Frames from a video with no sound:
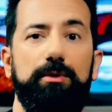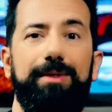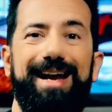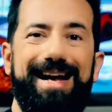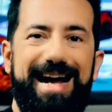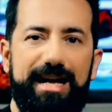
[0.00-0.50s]
my
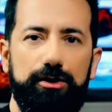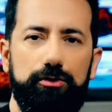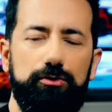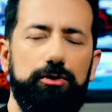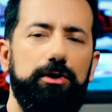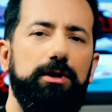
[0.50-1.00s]

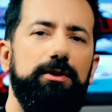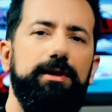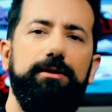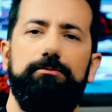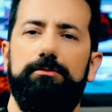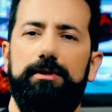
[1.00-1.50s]
legato,
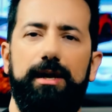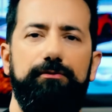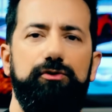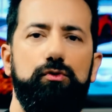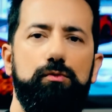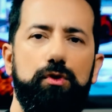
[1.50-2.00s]
then a
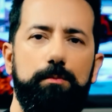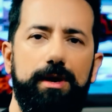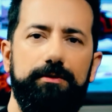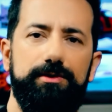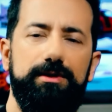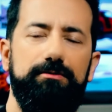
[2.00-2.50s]
few more
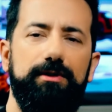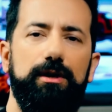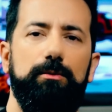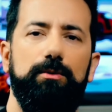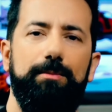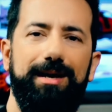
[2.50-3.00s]
months
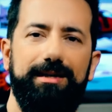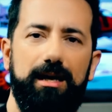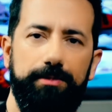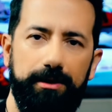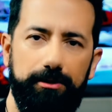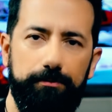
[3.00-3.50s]
developing my
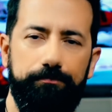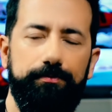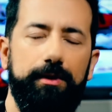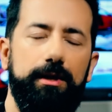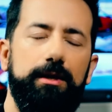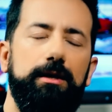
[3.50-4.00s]
tapping.
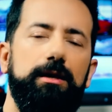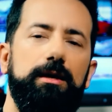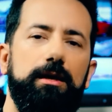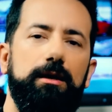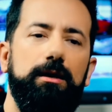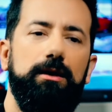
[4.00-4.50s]

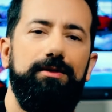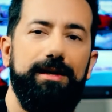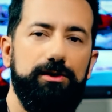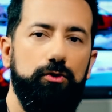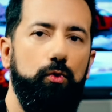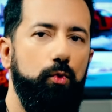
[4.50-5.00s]

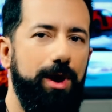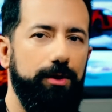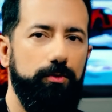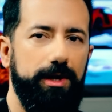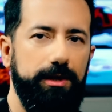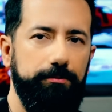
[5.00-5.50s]
That's one
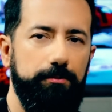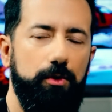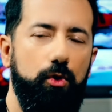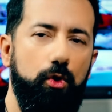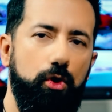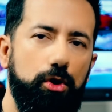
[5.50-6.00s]
way.
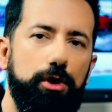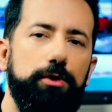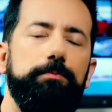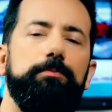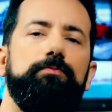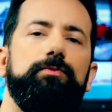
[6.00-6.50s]
Or
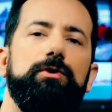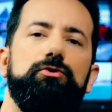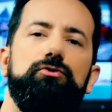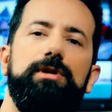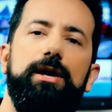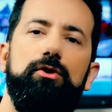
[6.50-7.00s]

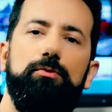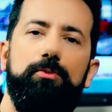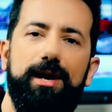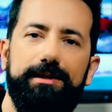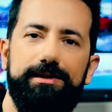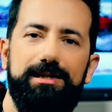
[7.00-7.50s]
should I all
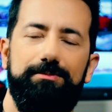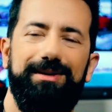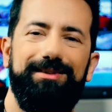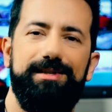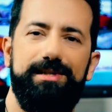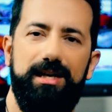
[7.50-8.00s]
practice them at
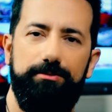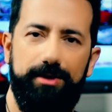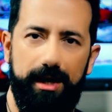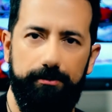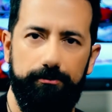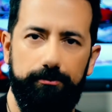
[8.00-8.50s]
the same
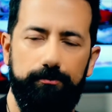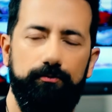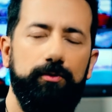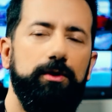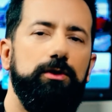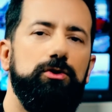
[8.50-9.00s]
time?
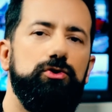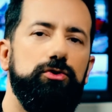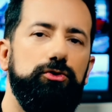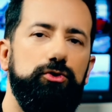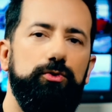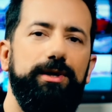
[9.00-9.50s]
So
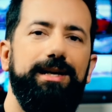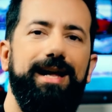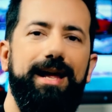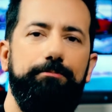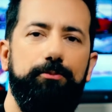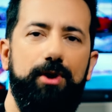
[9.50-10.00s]
during
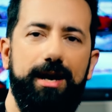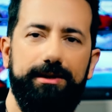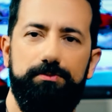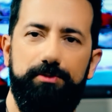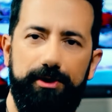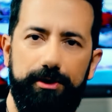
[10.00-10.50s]
a
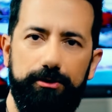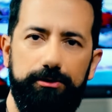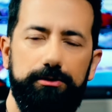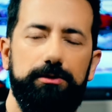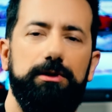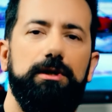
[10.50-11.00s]
practice period,
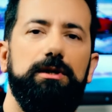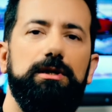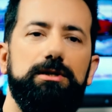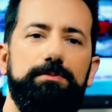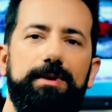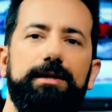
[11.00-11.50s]

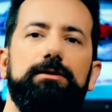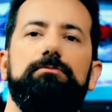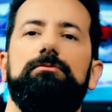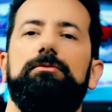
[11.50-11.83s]
spend